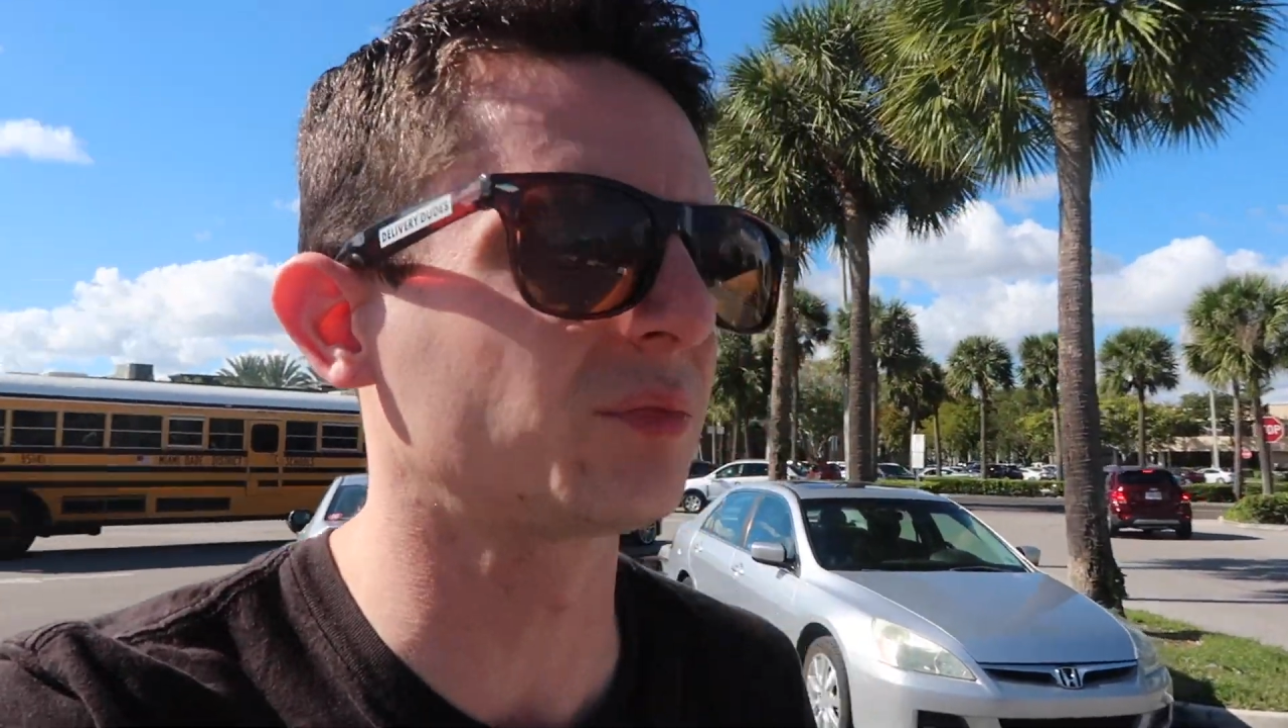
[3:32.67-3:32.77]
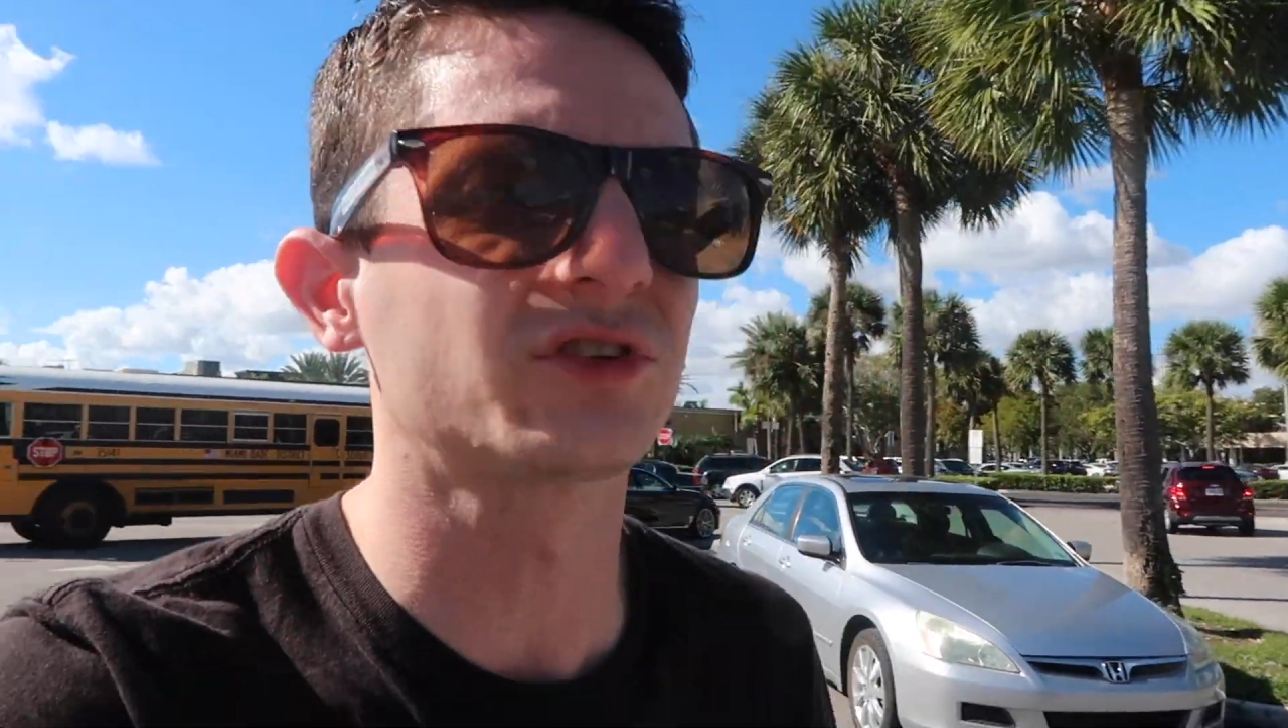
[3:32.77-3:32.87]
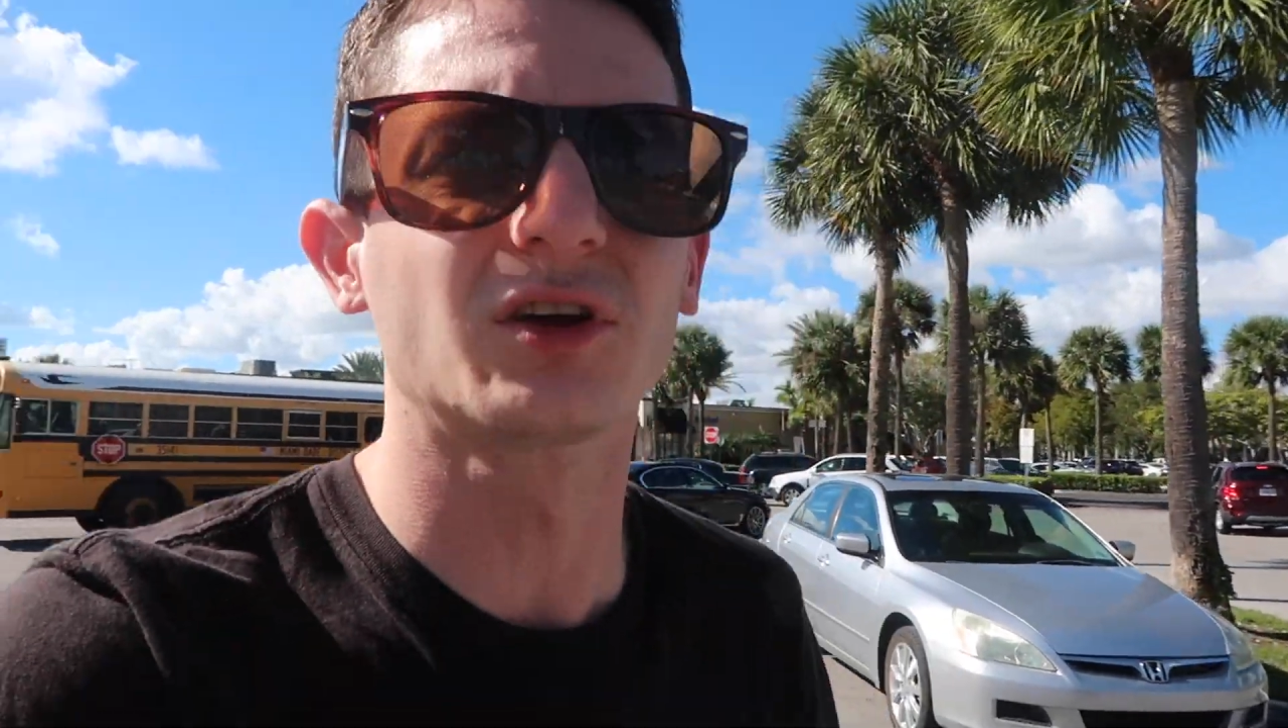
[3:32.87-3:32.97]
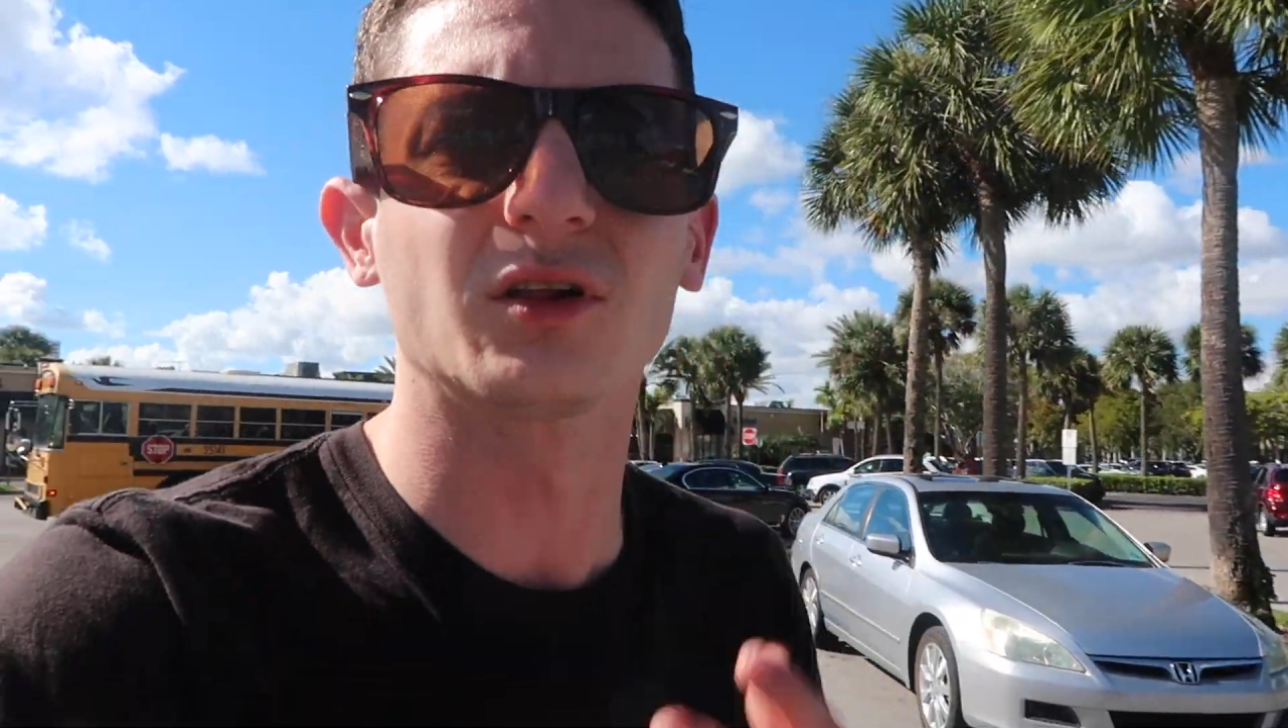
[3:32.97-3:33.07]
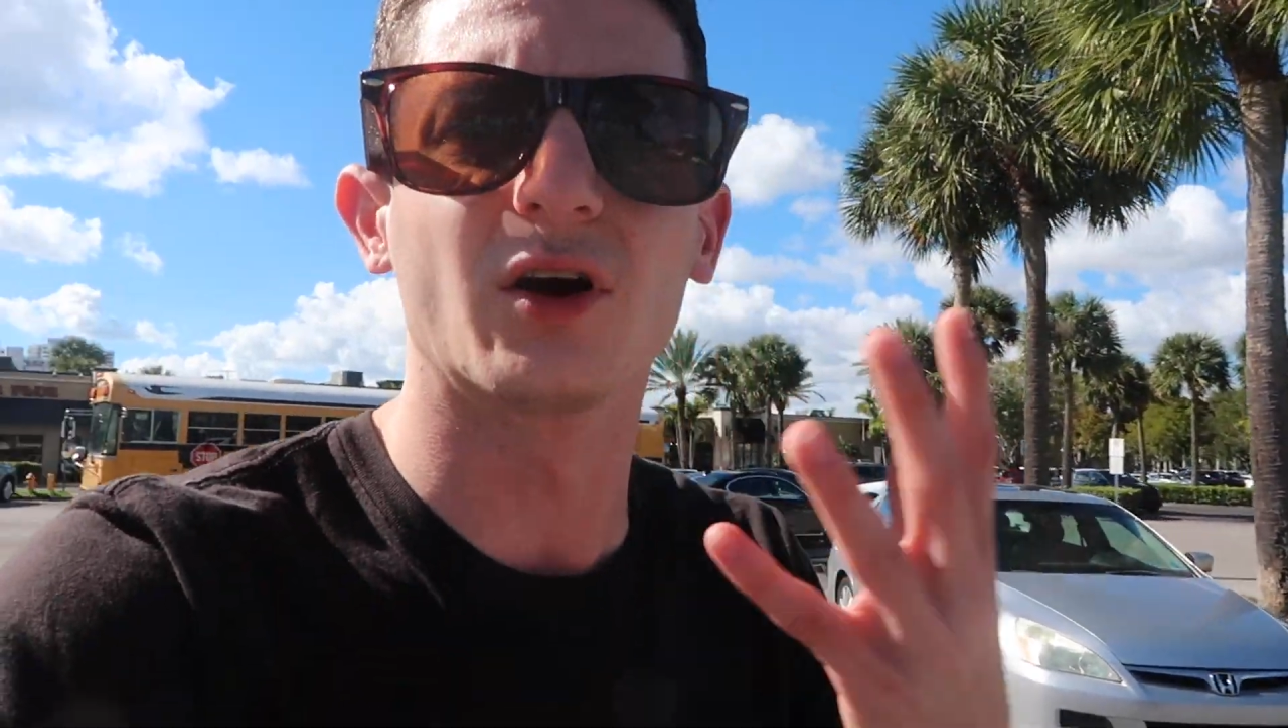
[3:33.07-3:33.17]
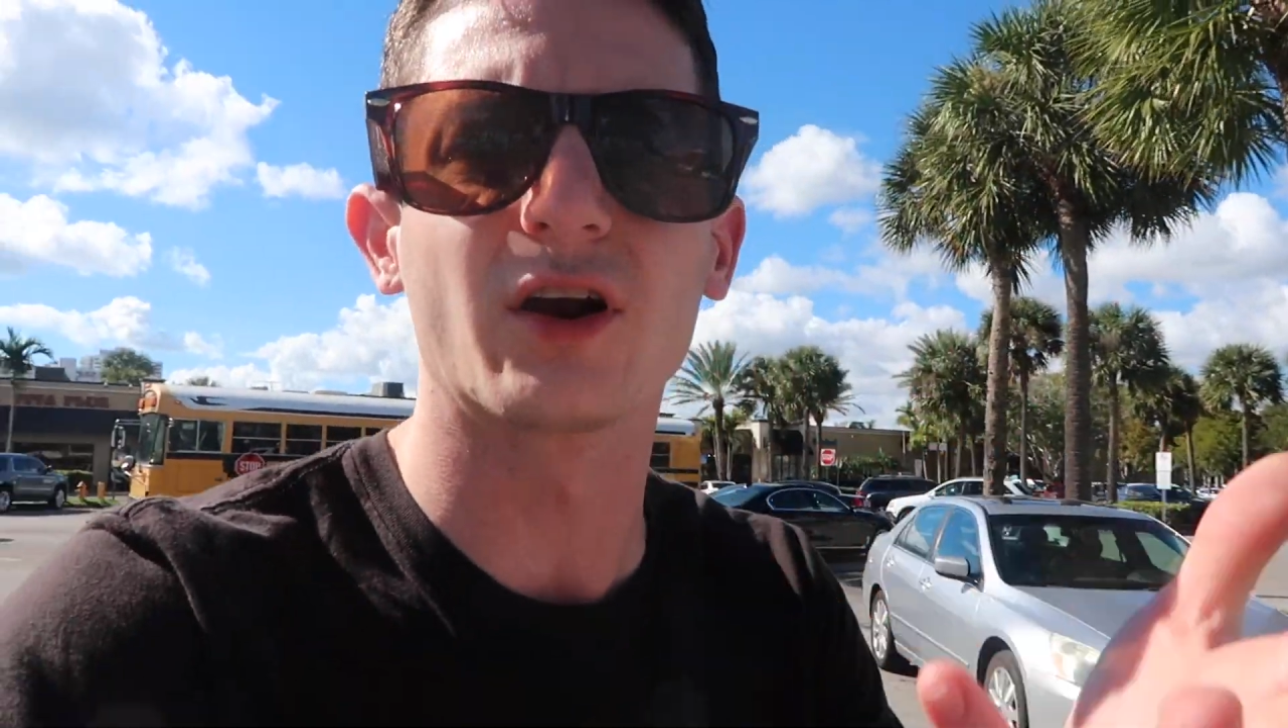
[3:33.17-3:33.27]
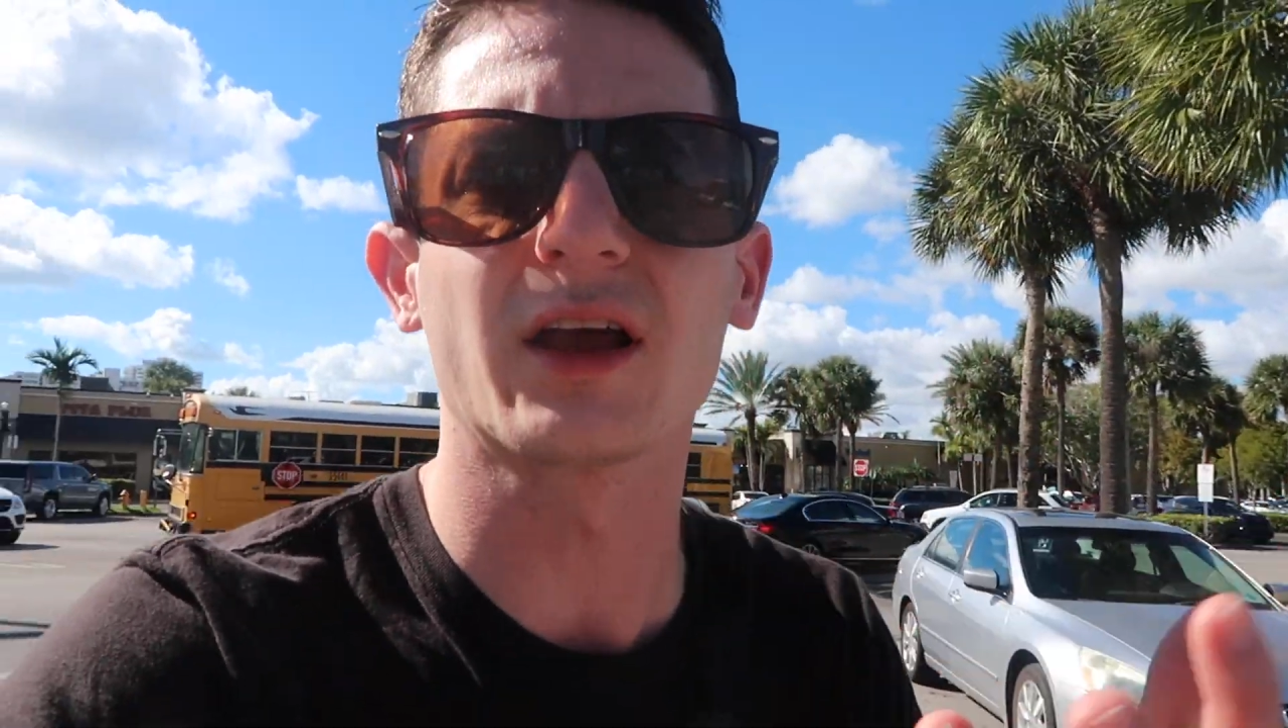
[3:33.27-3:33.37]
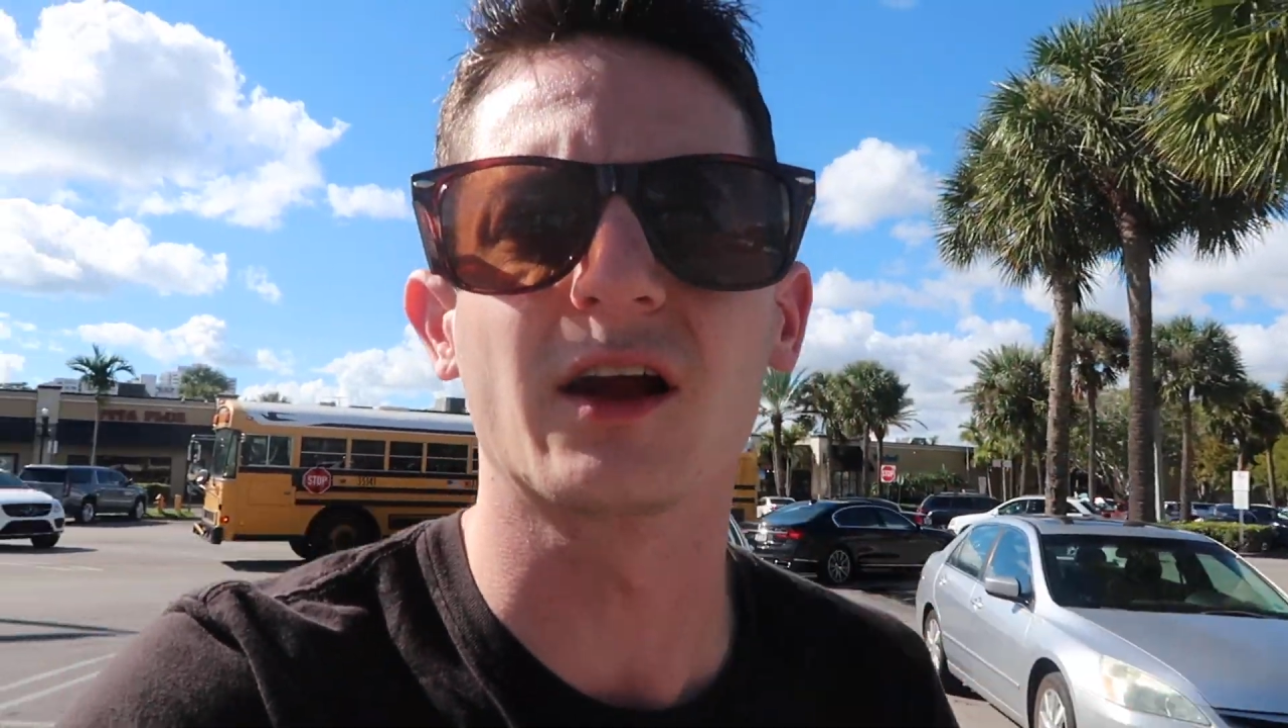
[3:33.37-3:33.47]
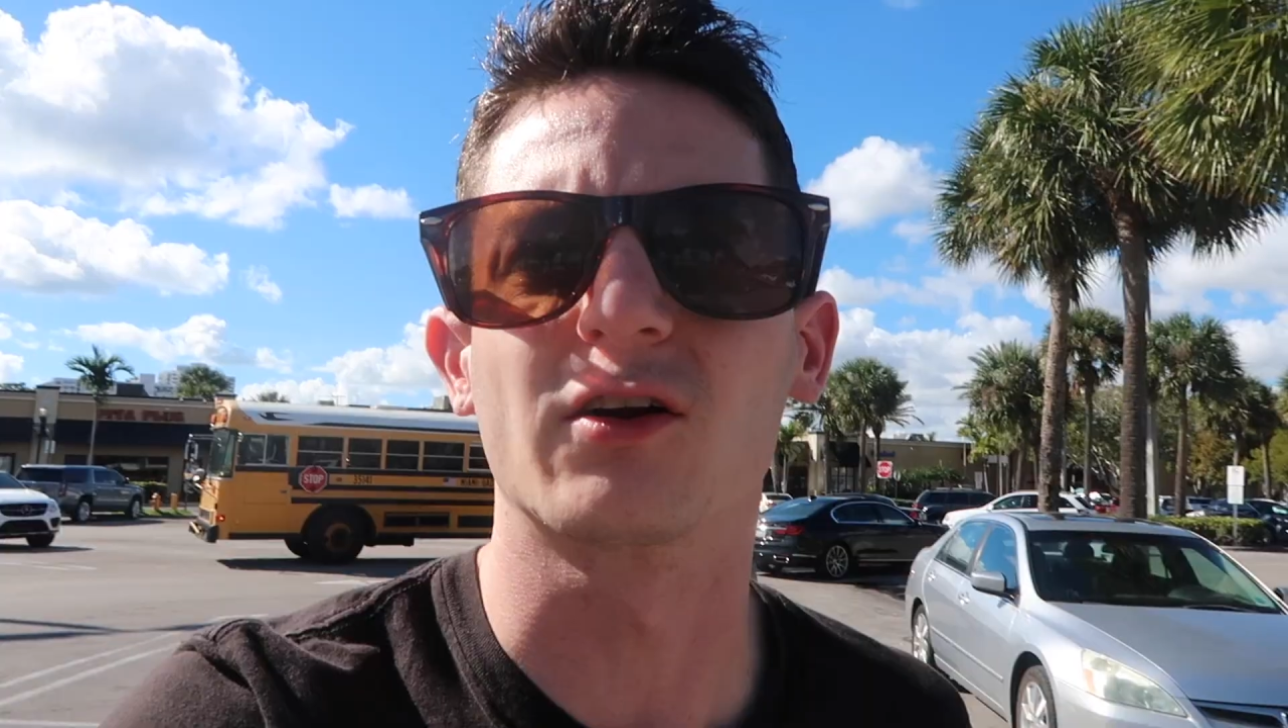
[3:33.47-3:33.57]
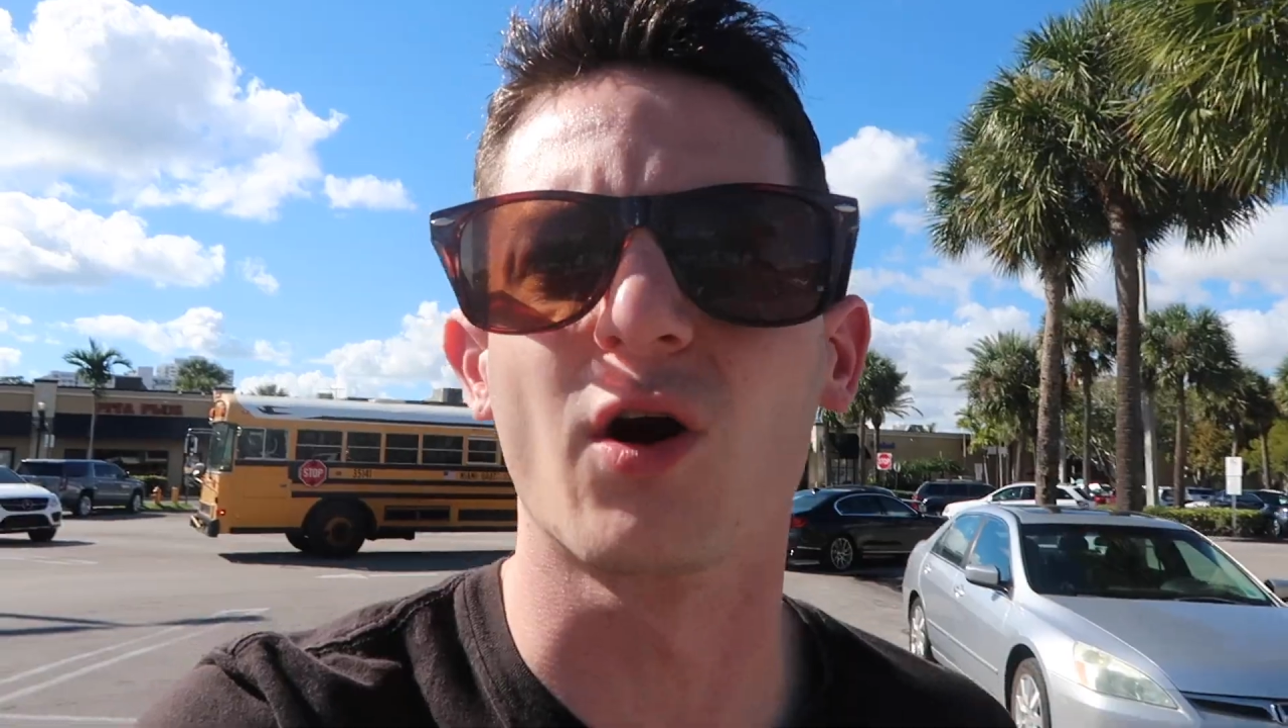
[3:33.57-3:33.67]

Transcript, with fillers: I'm still learning and